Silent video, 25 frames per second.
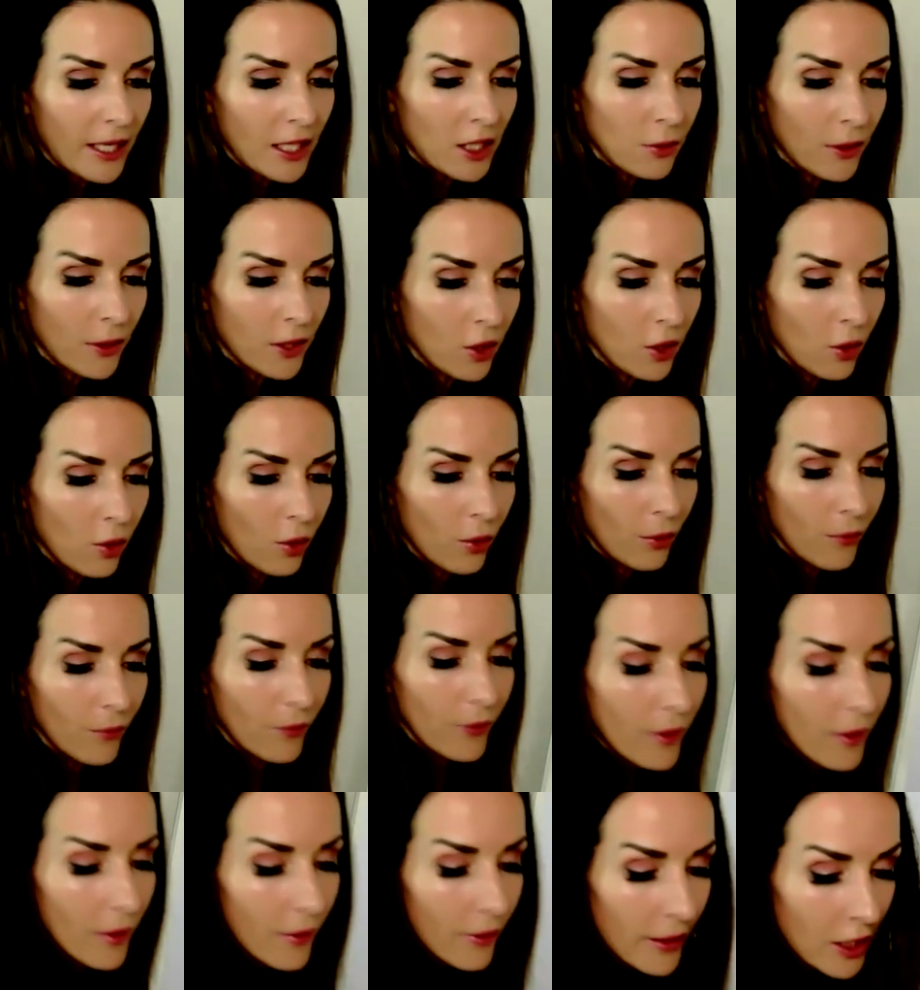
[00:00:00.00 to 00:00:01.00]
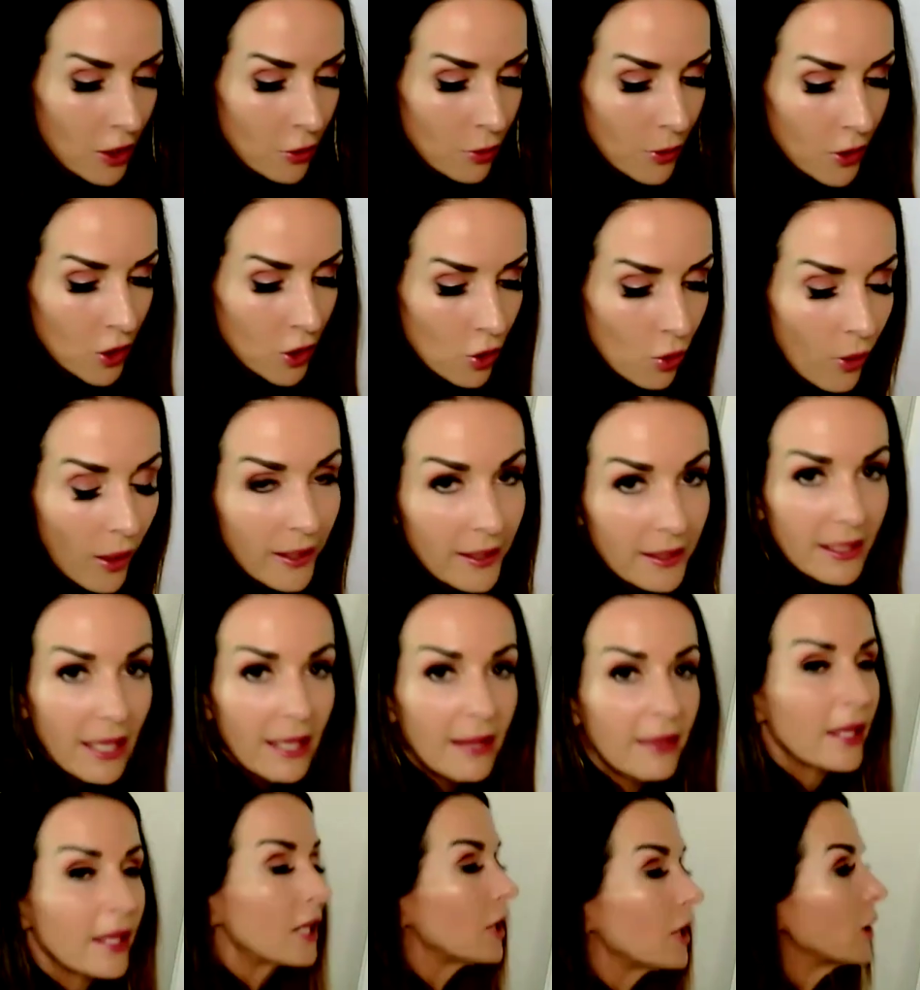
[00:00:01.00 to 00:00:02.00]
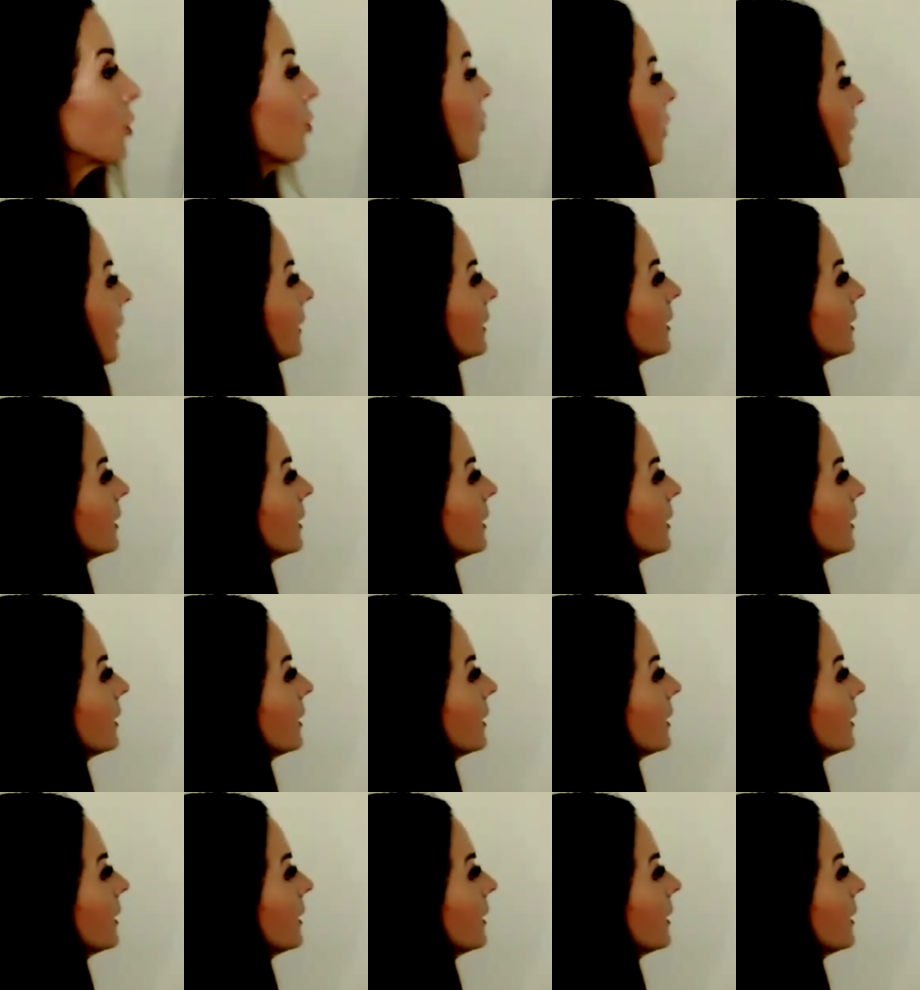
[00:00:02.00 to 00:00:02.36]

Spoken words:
that's what you want. And then you